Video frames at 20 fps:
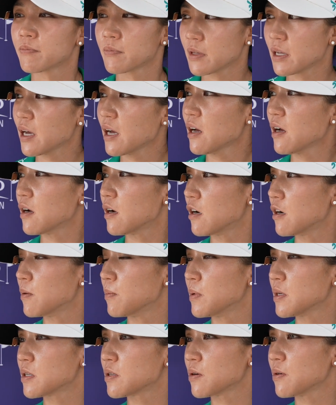Yeah,
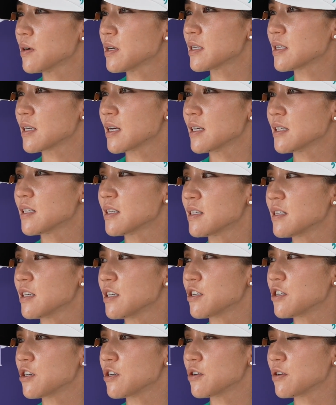it's always nice to see
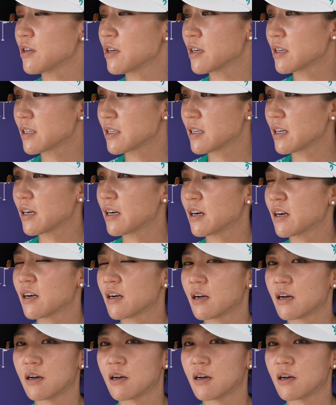juniors here.